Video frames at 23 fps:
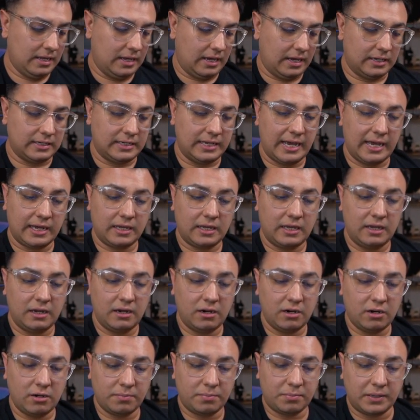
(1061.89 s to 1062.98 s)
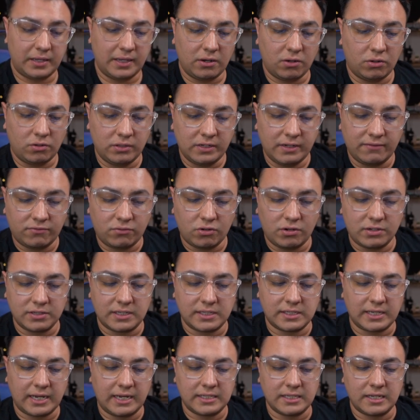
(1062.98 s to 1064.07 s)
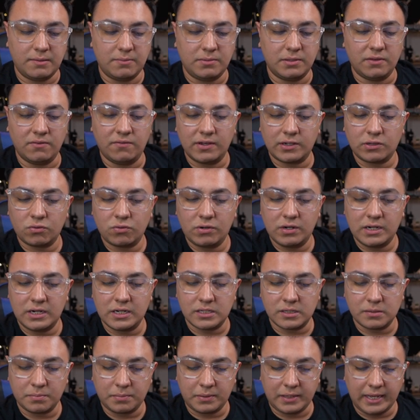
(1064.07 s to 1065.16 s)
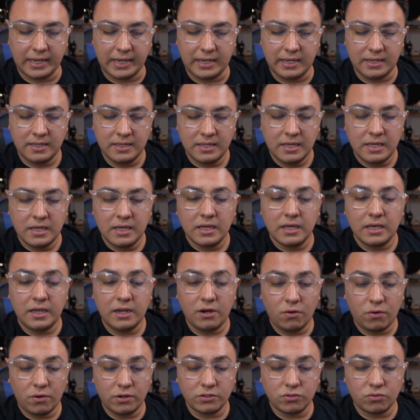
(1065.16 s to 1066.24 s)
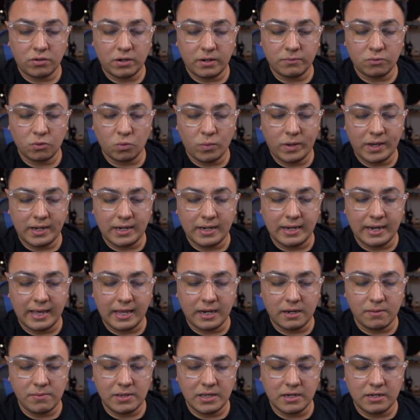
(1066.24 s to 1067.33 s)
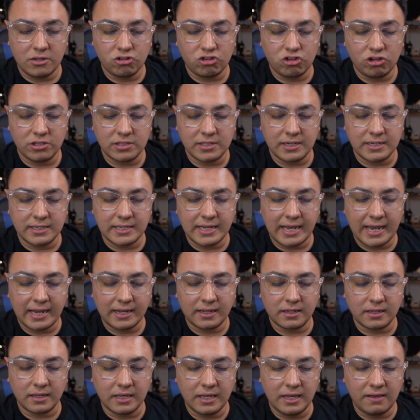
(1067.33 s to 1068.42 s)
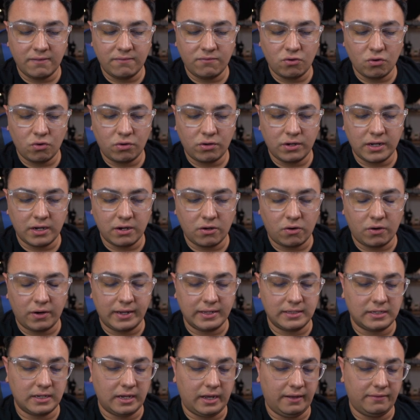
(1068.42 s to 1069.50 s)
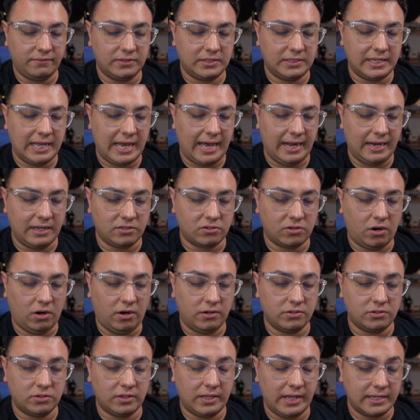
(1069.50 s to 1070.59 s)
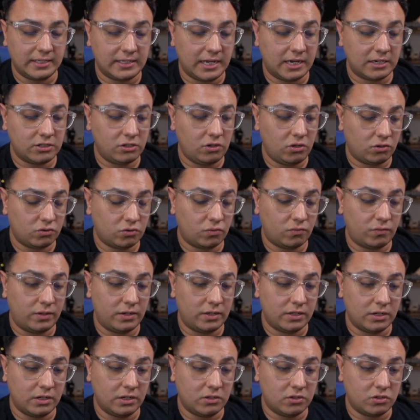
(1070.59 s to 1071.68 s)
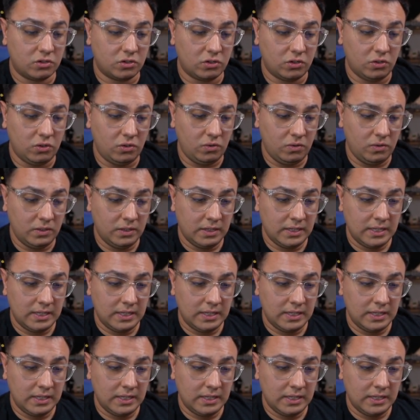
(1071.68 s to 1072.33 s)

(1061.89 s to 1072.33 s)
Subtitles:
Attack here. Play only if there is a side scheme in the victory display. Hero Interrupt. When an enemy initiates an attack, give your hero a tough status card. So that's actually also really good too.